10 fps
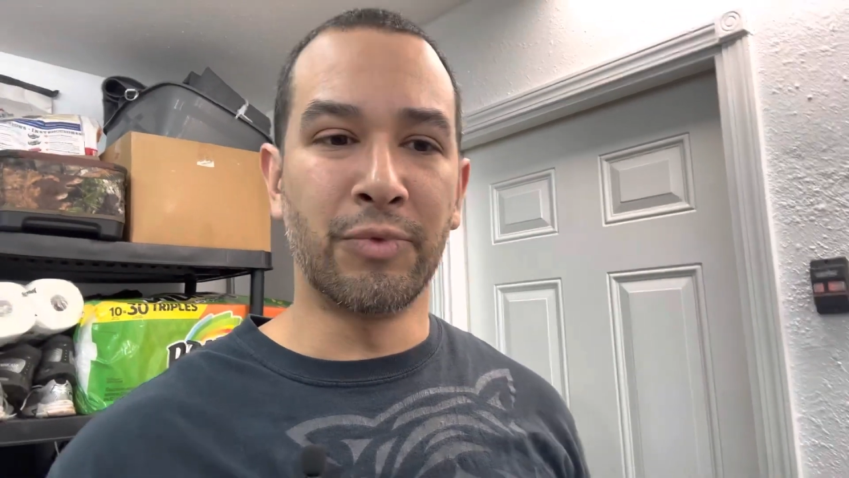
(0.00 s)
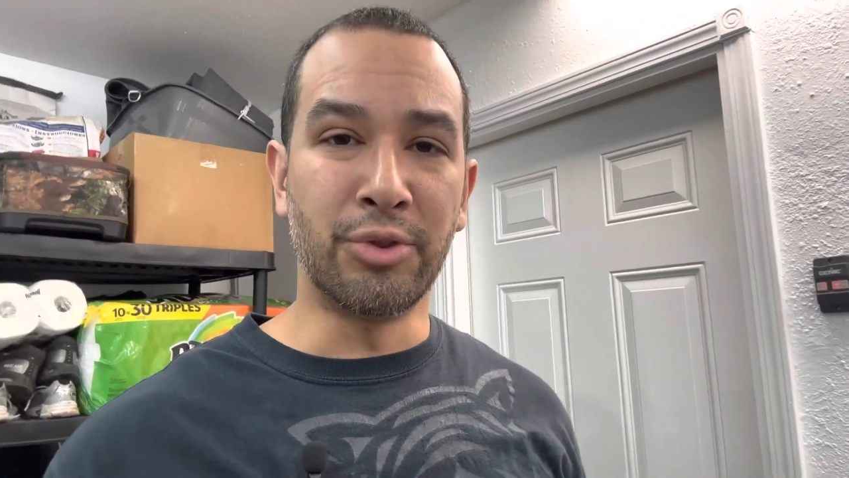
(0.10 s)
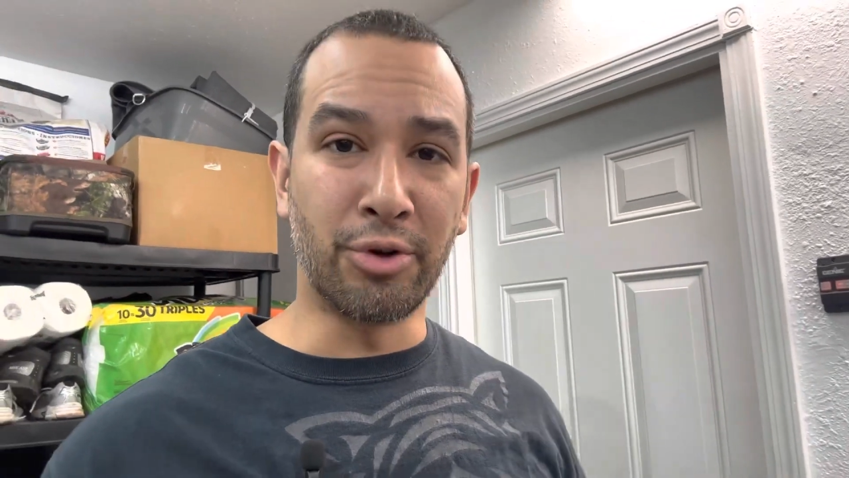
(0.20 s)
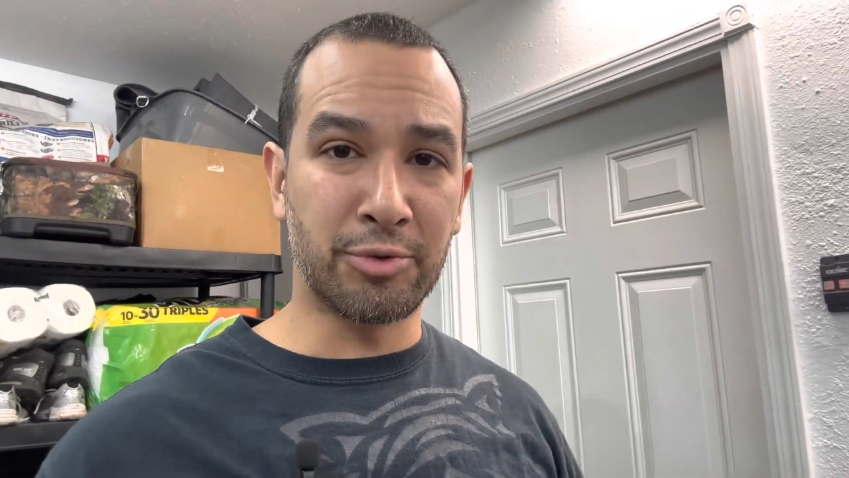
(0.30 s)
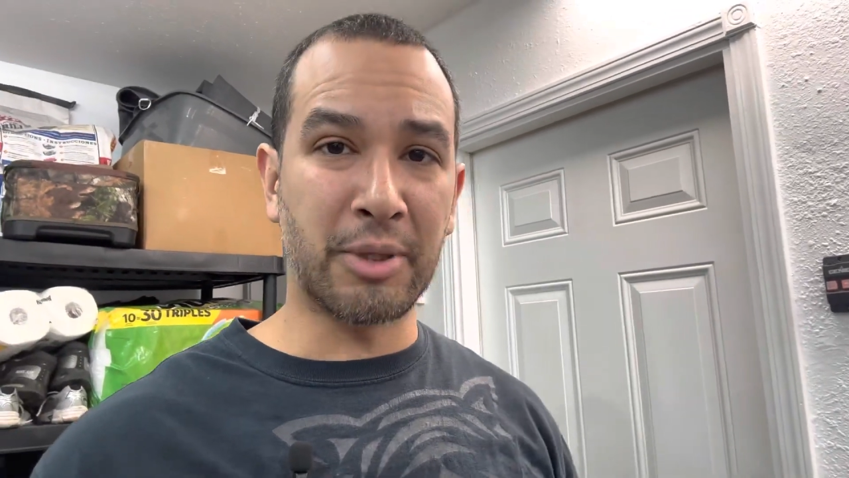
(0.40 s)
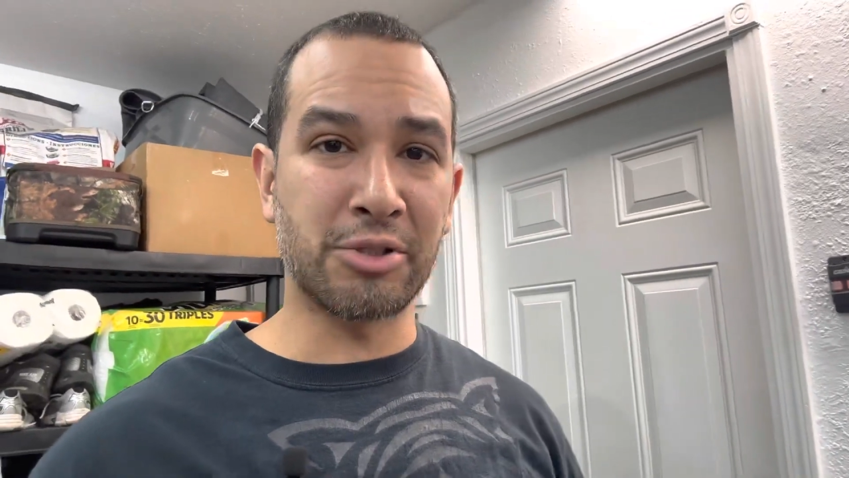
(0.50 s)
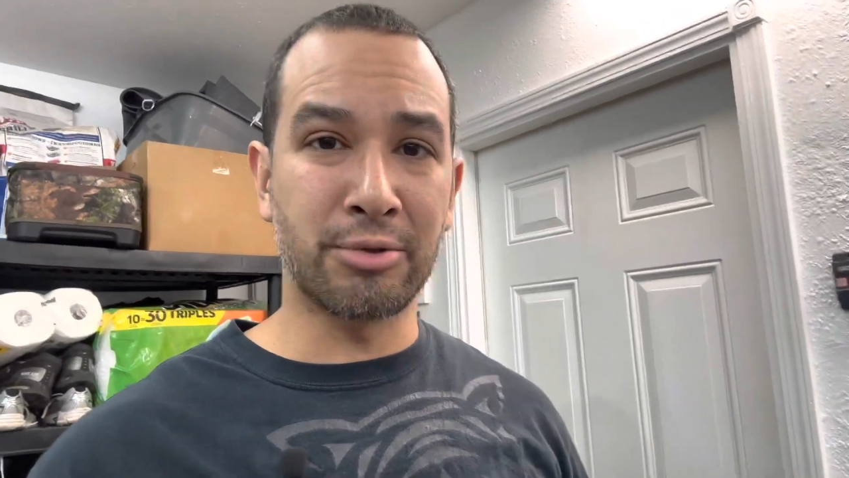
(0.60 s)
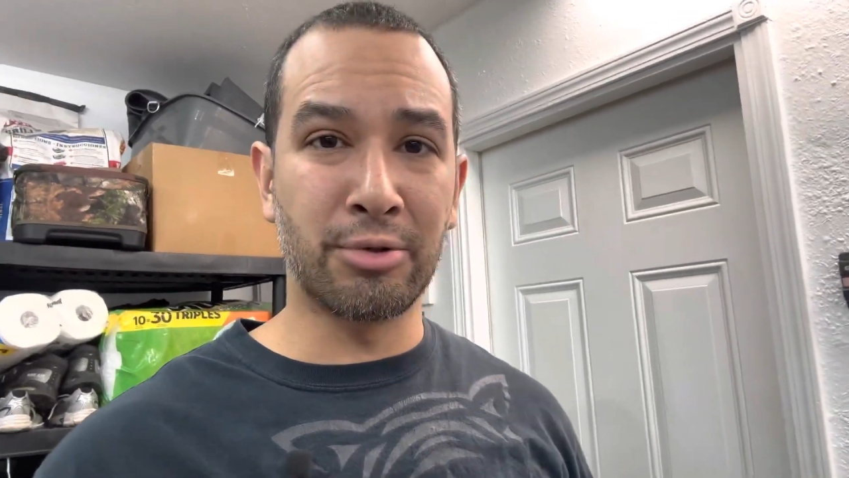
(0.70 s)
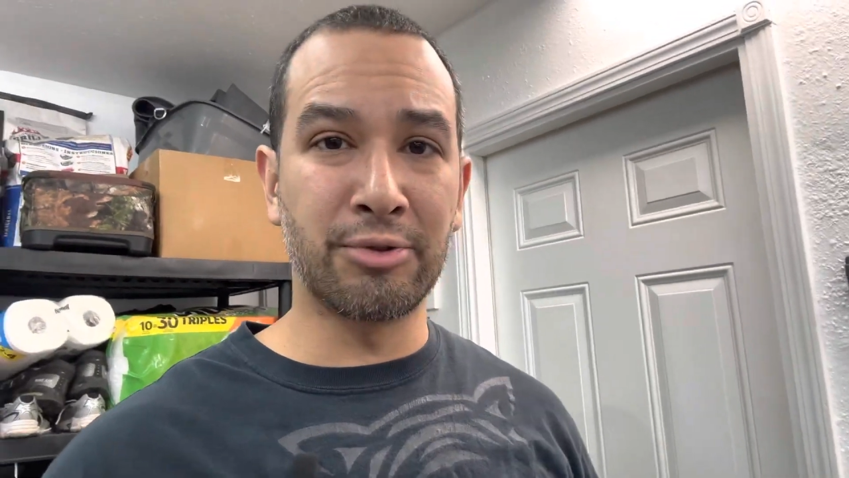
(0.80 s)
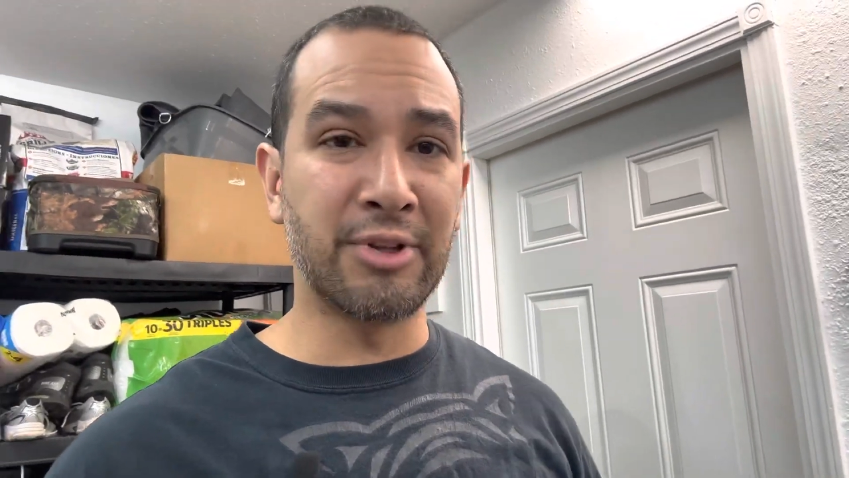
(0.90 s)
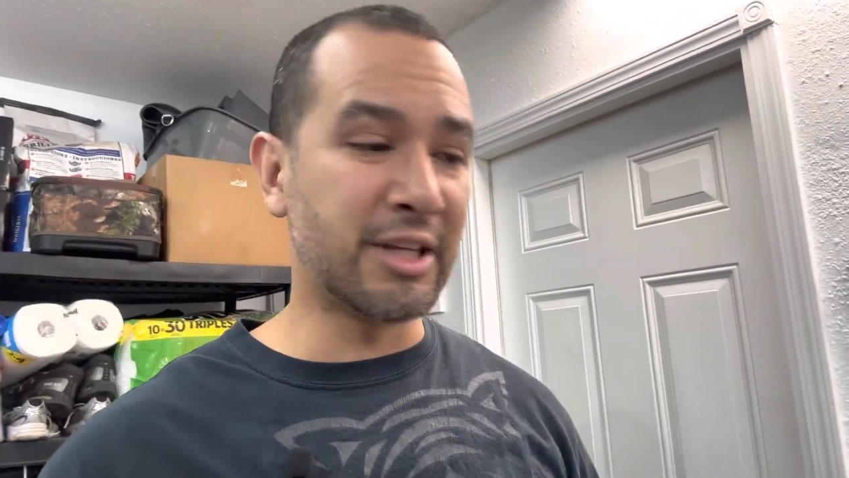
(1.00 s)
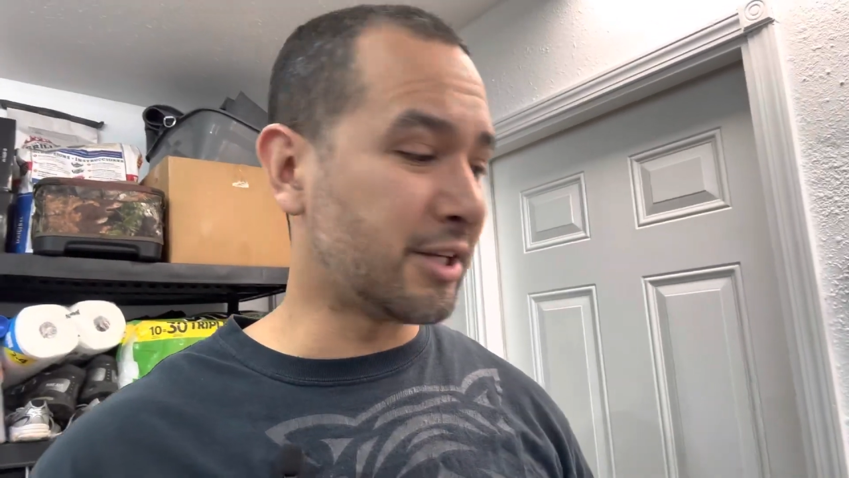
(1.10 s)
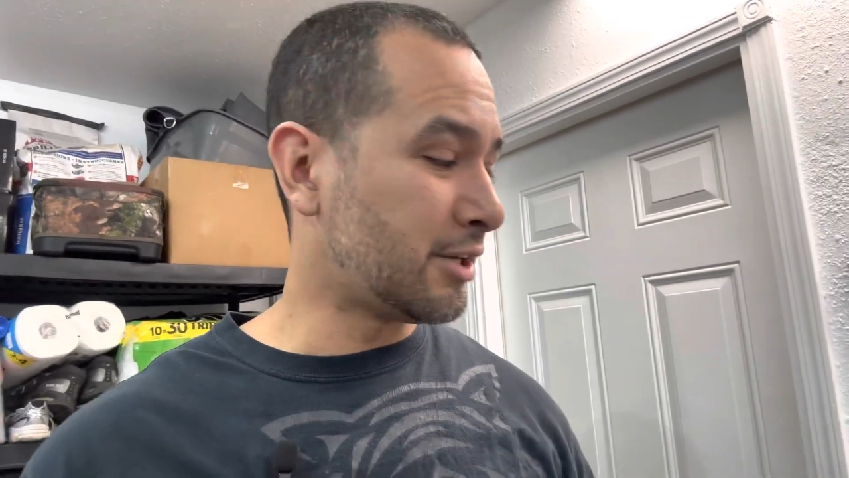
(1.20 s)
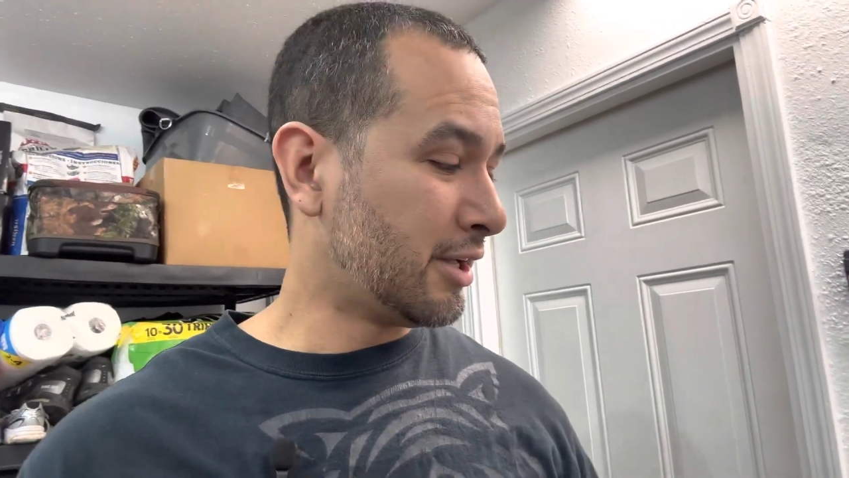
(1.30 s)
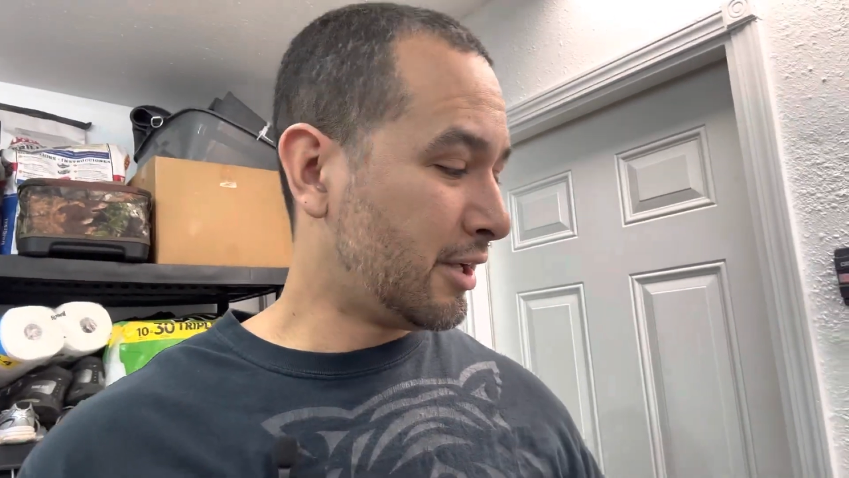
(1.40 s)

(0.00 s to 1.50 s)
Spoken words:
No special tools needed,